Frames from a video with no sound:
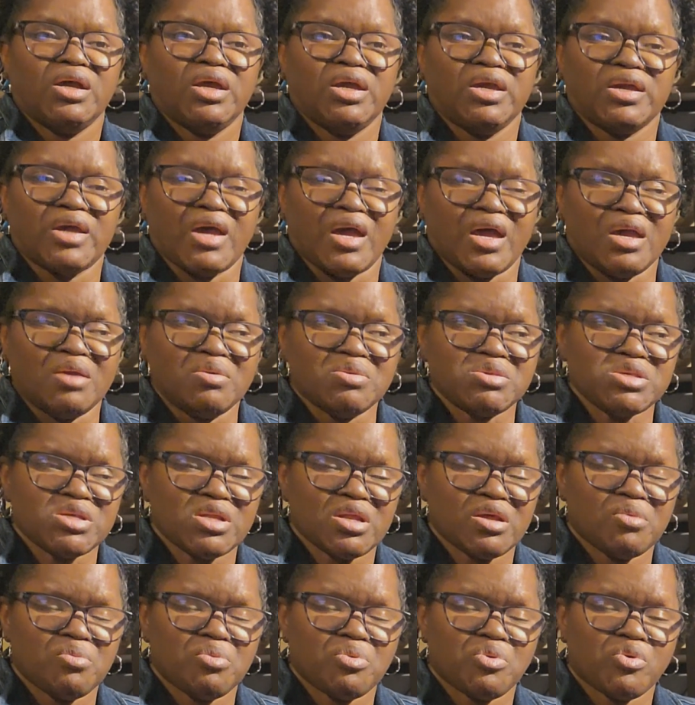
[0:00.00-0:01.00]
He came
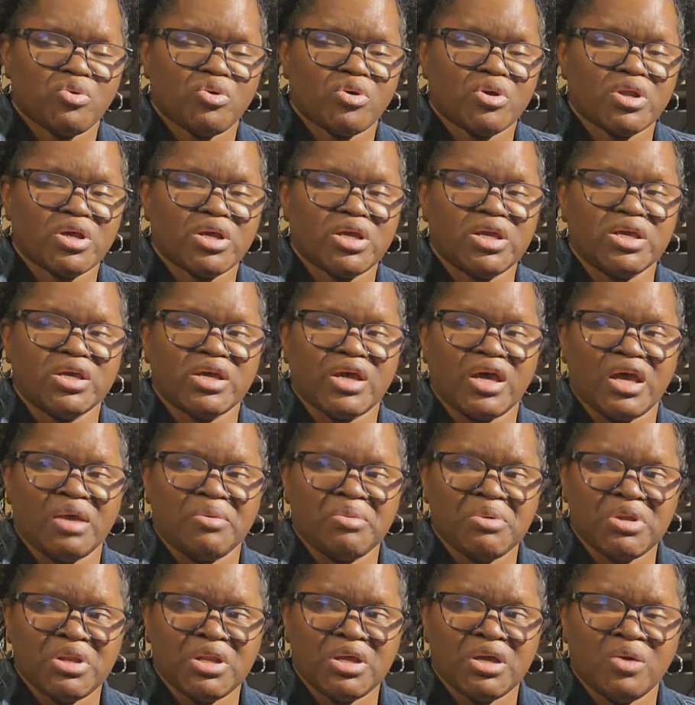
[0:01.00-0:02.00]
to that party. He
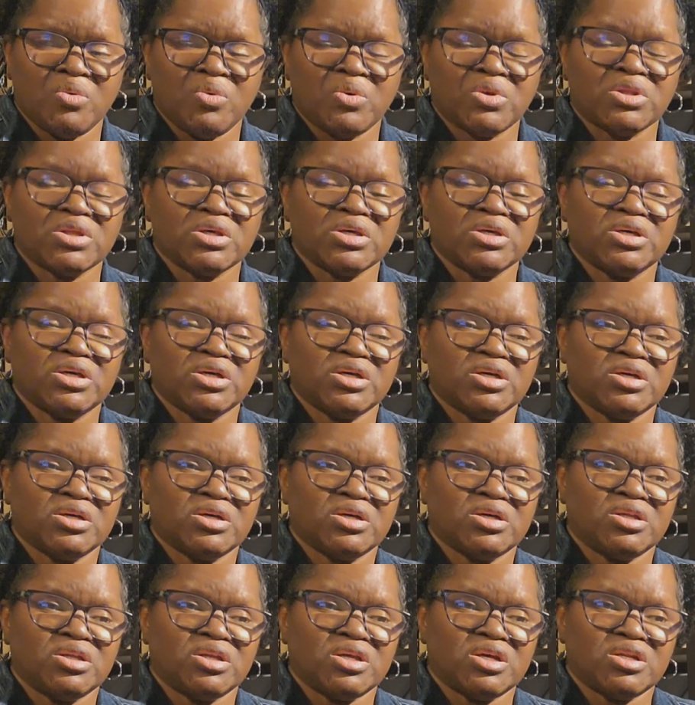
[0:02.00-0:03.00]
came in there with a
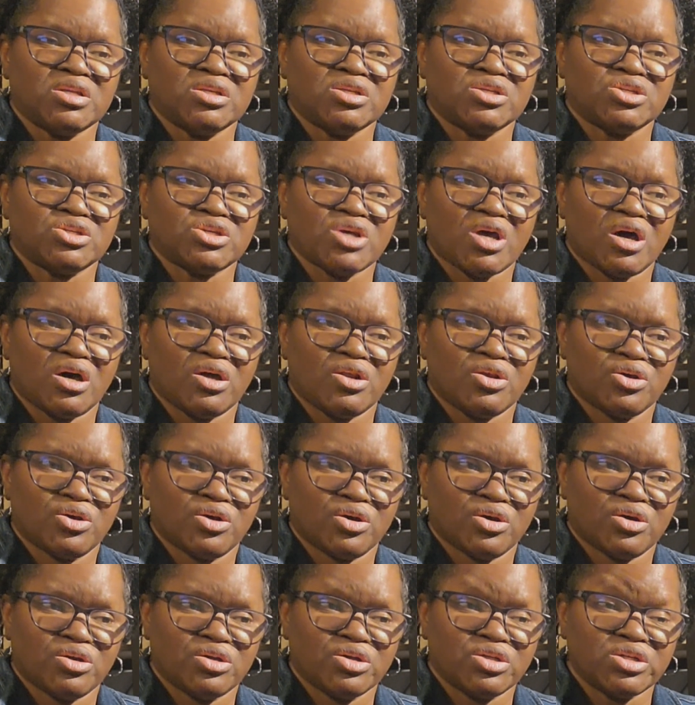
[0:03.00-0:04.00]
gun and shot
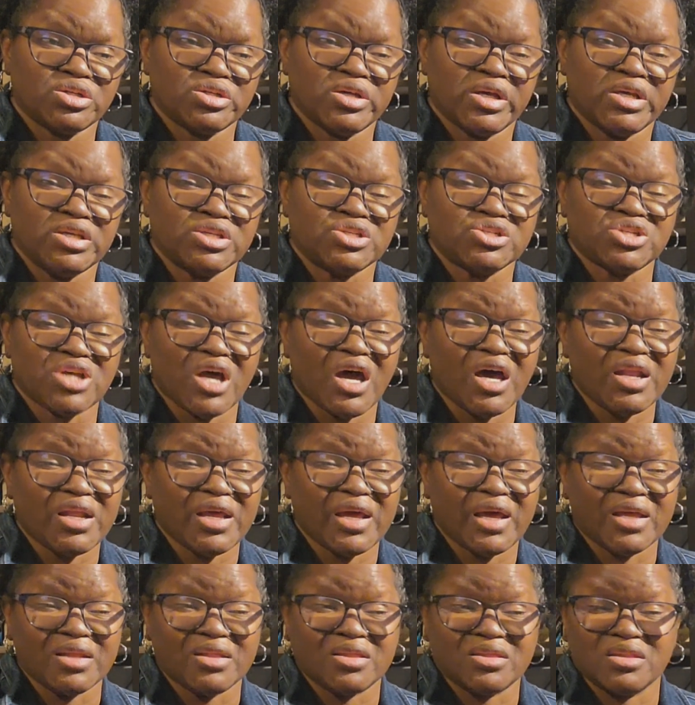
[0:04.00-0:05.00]
her. He
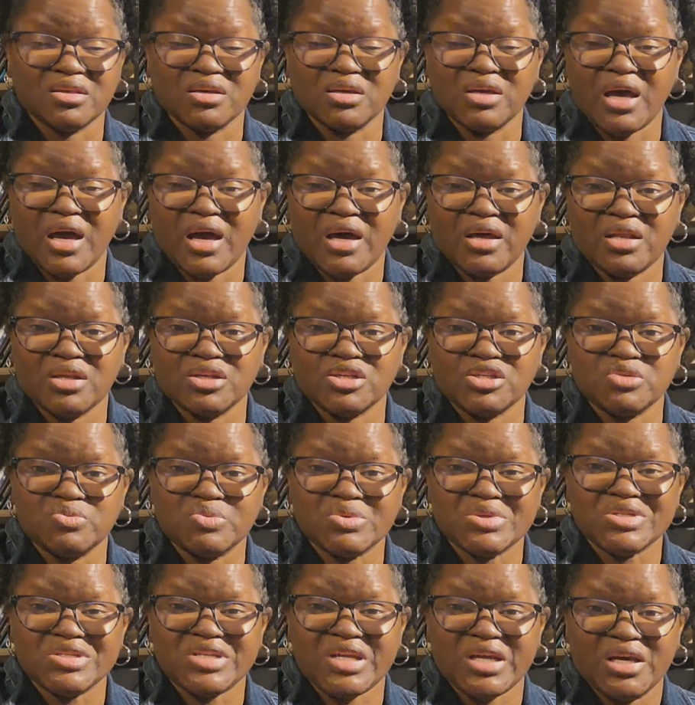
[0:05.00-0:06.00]
shot at the guy that
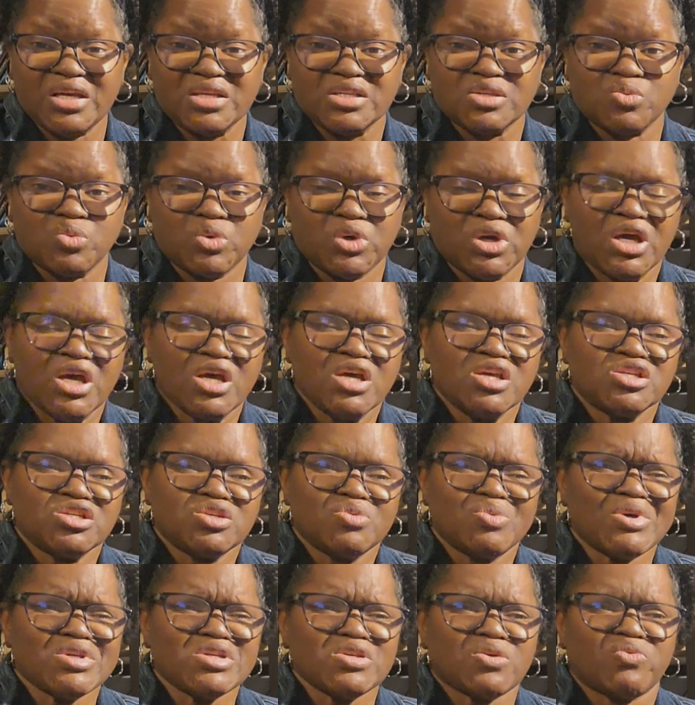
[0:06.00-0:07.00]
she was dancing with.
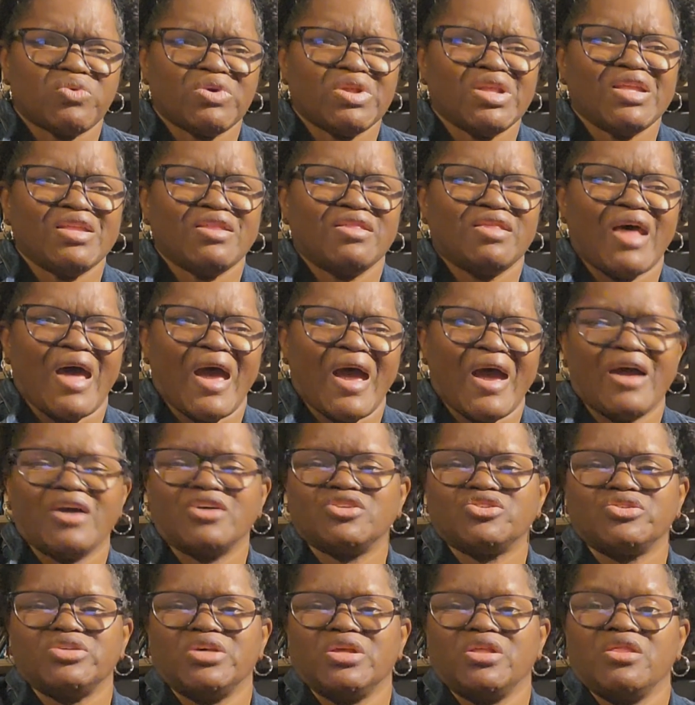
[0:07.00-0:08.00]
She wasn't really
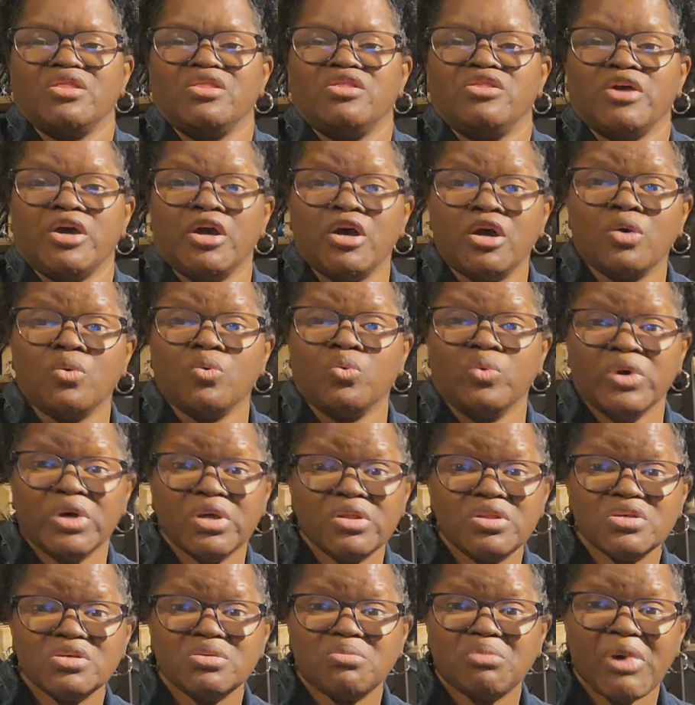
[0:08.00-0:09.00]
actually there
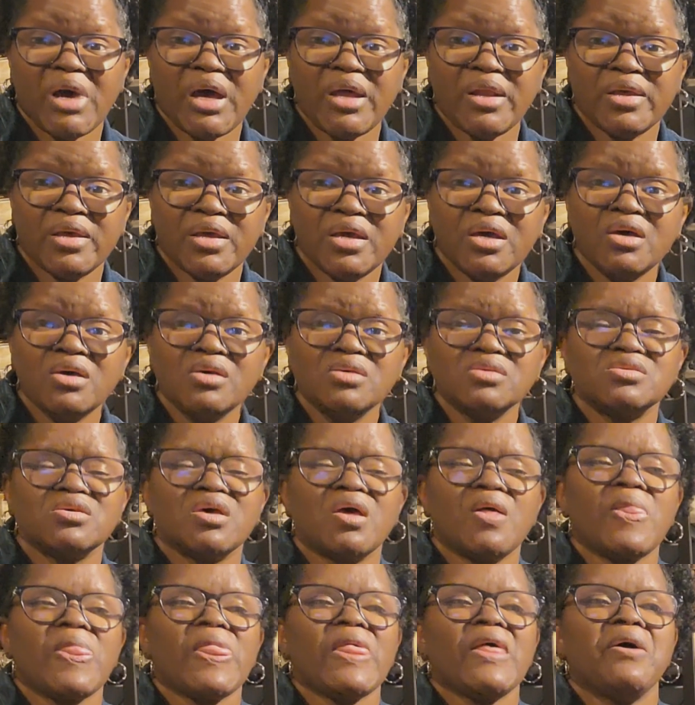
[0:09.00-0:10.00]
with somebody
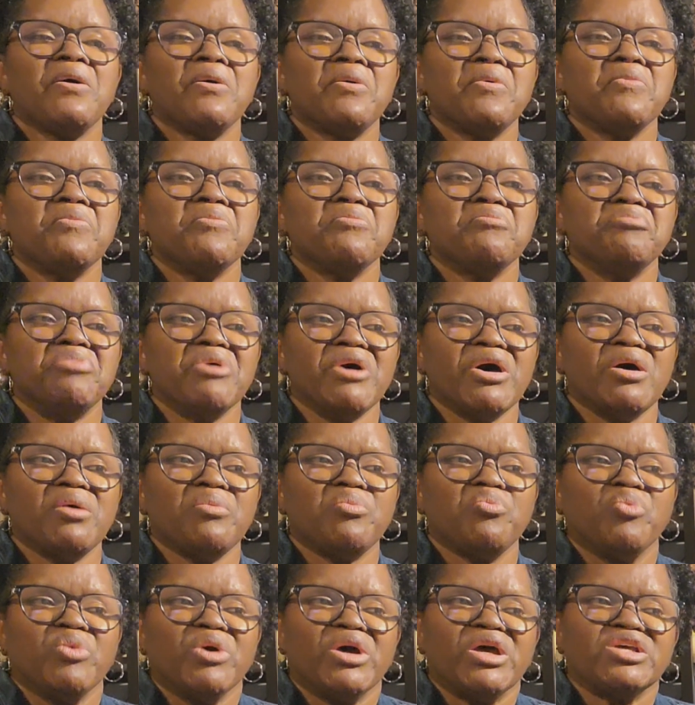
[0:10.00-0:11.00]
else,
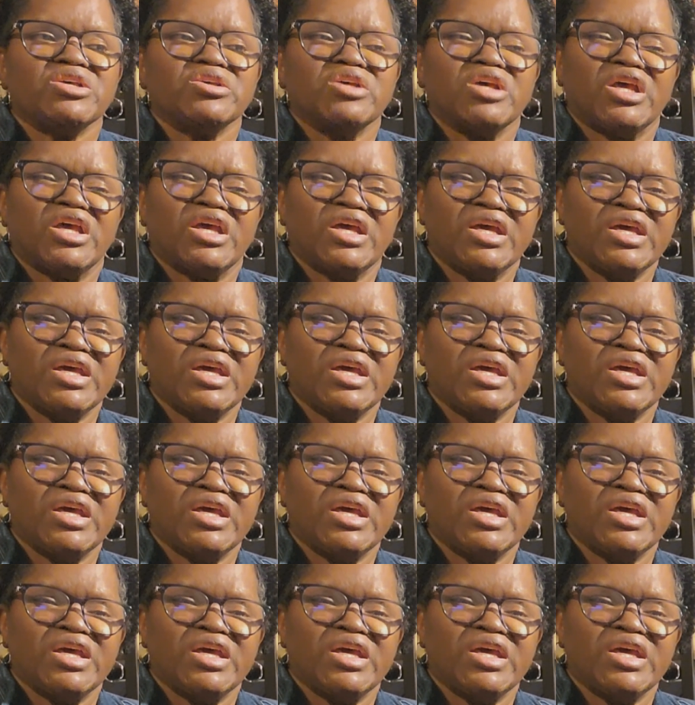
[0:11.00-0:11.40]
but when